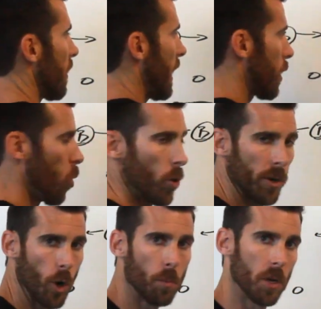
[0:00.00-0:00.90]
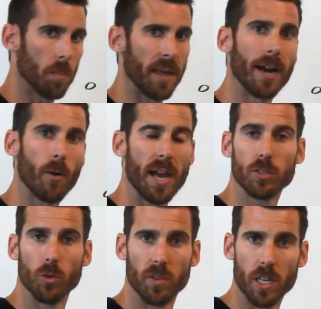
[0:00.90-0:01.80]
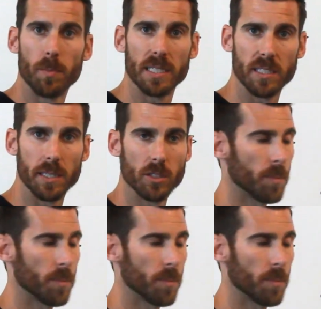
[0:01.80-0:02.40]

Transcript: that corner and open up that grass over there by sending